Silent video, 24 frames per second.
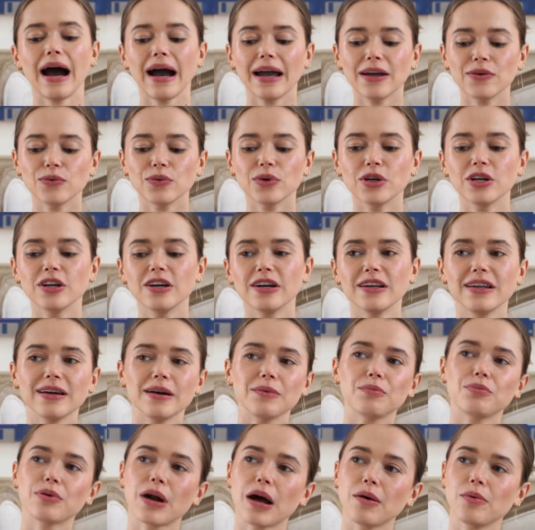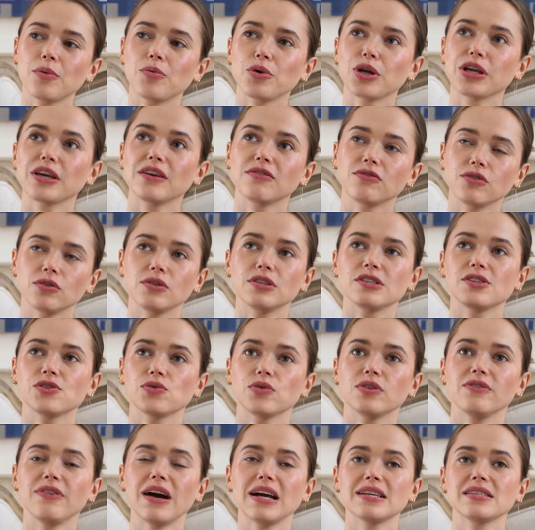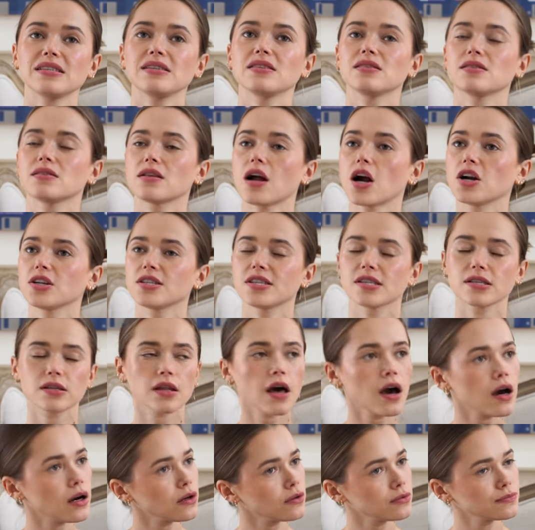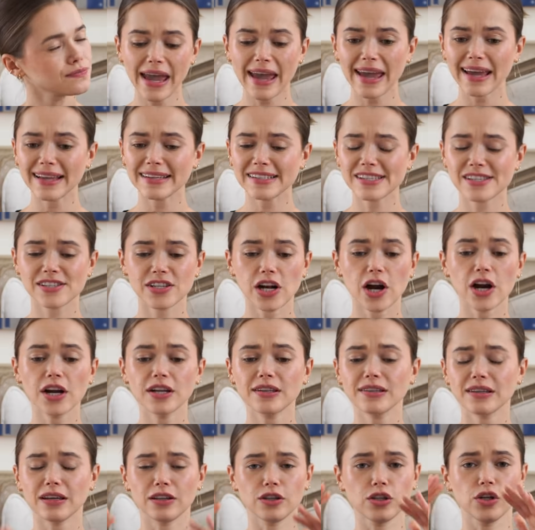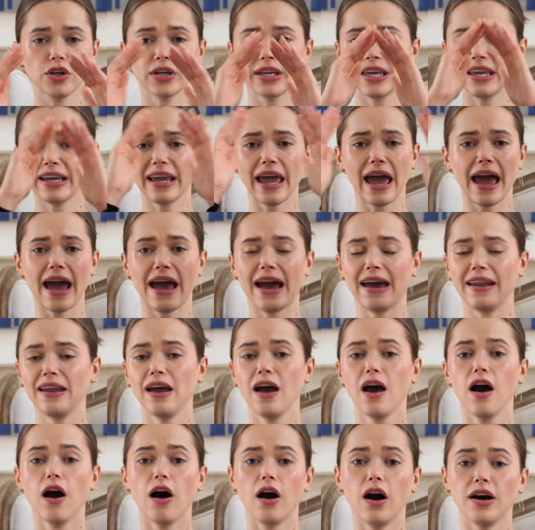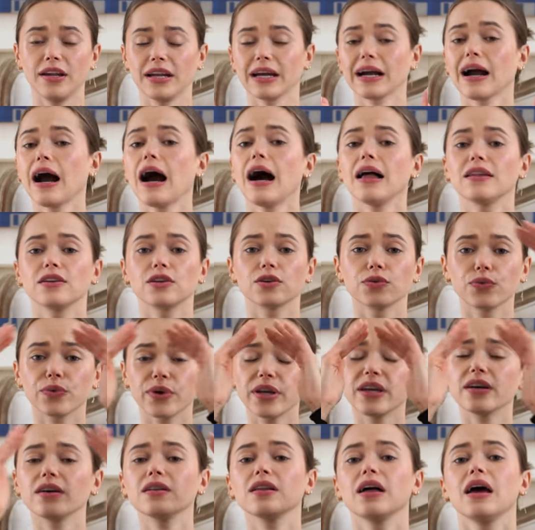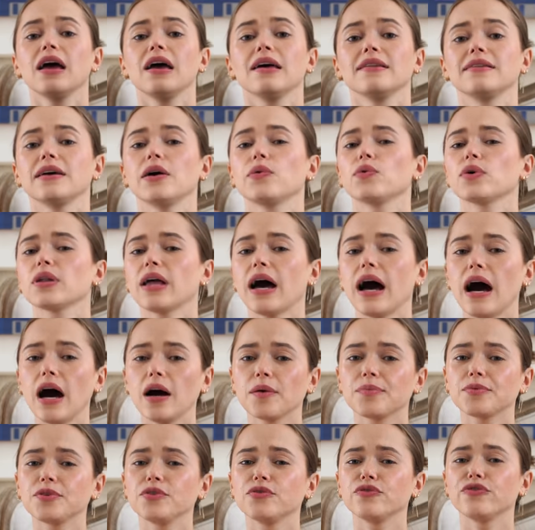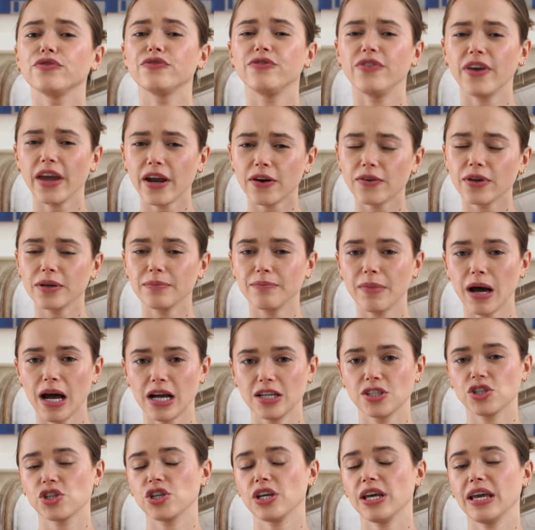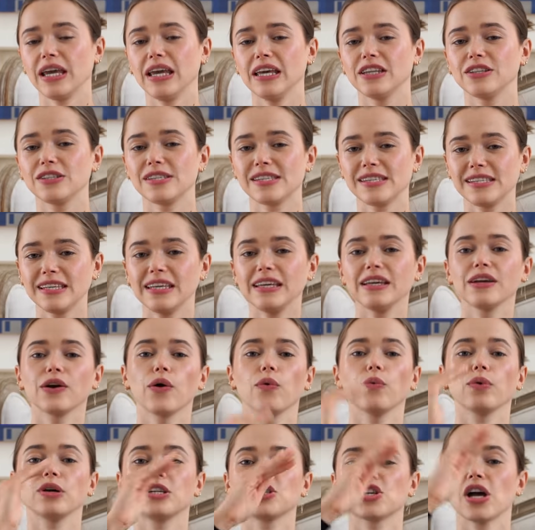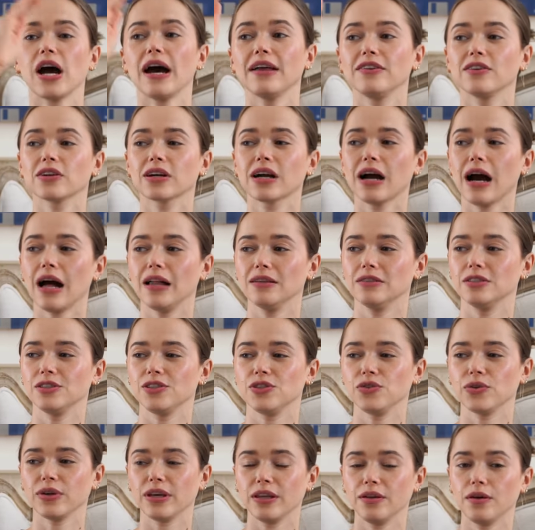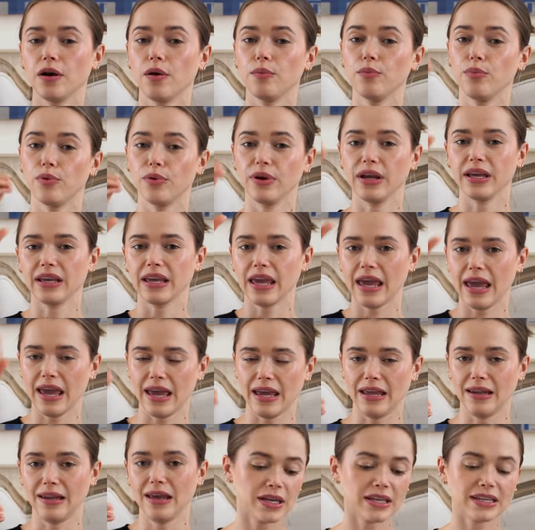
I would probably give you these two advices. Start slow and start looking at on a color wheel that will help you very much in seeing which other colors you can bring in.